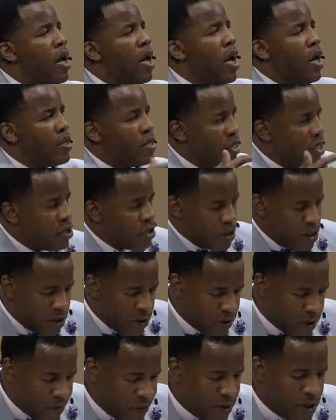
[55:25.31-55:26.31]
and teach the
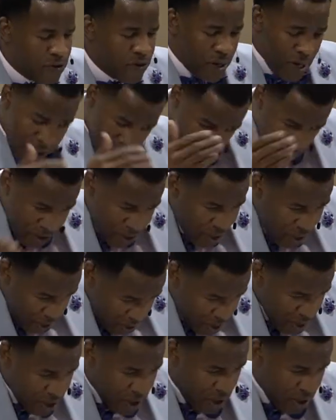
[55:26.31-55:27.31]
children of Israel and just teaches